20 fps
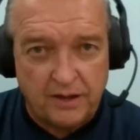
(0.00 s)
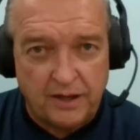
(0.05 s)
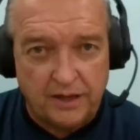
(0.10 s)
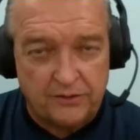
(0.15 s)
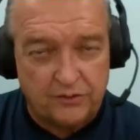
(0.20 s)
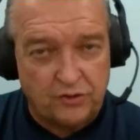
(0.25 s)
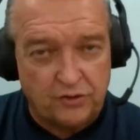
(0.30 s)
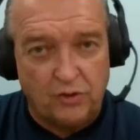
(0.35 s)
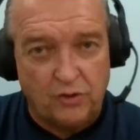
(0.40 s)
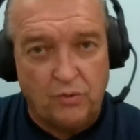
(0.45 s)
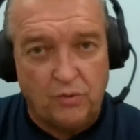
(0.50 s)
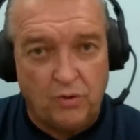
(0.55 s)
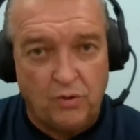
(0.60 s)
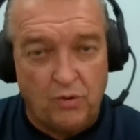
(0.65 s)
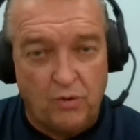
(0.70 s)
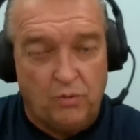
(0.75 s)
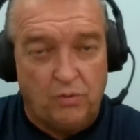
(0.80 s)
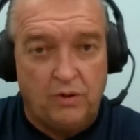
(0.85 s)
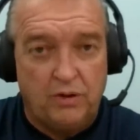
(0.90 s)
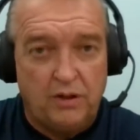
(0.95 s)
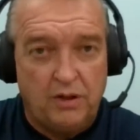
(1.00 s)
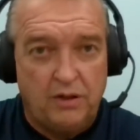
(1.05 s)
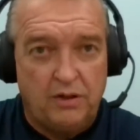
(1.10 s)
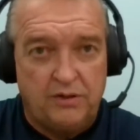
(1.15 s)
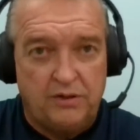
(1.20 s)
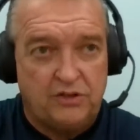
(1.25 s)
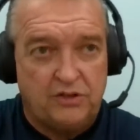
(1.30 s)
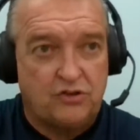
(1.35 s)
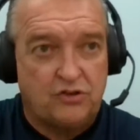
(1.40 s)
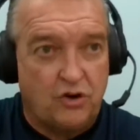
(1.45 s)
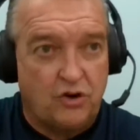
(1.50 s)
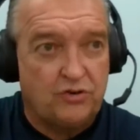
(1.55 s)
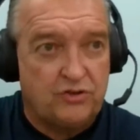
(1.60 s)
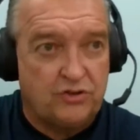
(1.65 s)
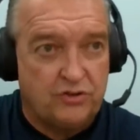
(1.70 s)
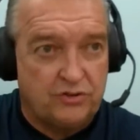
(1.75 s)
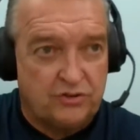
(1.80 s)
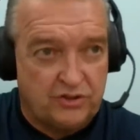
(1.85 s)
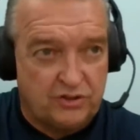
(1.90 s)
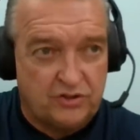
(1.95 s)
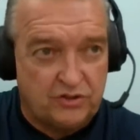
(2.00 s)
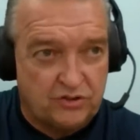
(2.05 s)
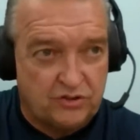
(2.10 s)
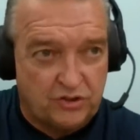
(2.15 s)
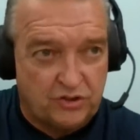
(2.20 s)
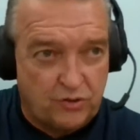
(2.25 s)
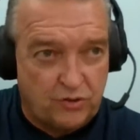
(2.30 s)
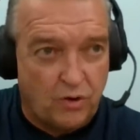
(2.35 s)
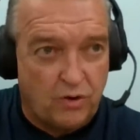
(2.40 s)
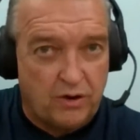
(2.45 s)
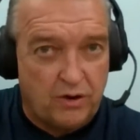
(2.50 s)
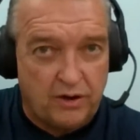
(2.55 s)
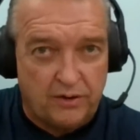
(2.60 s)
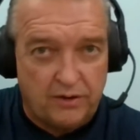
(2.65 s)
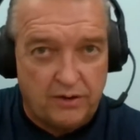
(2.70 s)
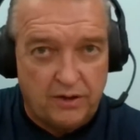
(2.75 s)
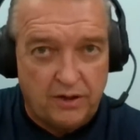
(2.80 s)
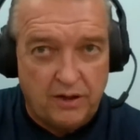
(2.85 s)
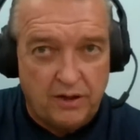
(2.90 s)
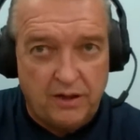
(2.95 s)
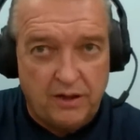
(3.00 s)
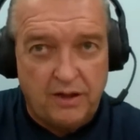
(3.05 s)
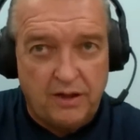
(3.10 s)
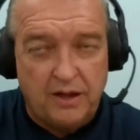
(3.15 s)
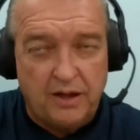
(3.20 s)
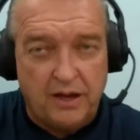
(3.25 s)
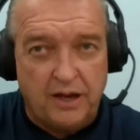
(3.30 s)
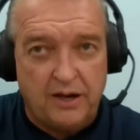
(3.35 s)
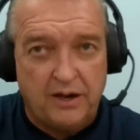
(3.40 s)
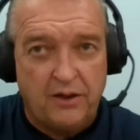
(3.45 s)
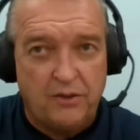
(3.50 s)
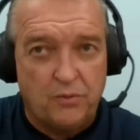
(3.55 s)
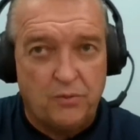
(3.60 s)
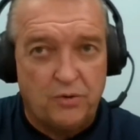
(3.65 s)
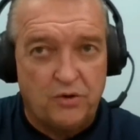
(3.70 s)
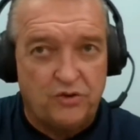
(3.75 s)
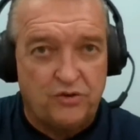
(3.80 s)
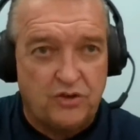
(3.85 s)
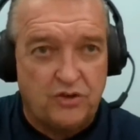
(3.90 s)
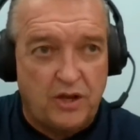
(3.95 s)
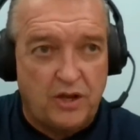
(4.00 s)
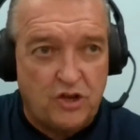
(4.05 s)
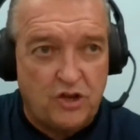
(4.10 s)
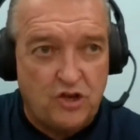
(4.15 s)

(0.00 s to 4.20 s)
And so, these curses, this is the Torah. In other words,